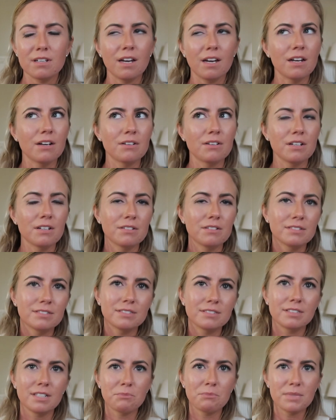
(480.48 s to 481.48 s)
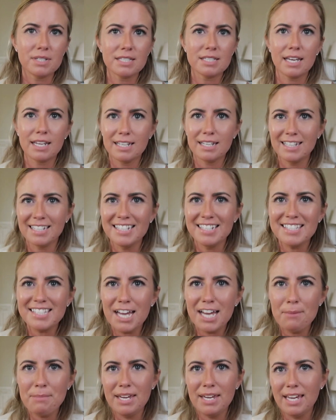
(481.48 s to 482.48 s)
I don't know. I'm excited that he's
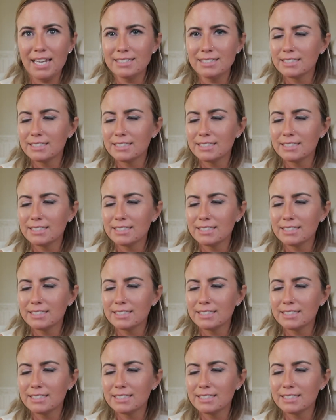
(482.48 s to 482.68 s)
coming.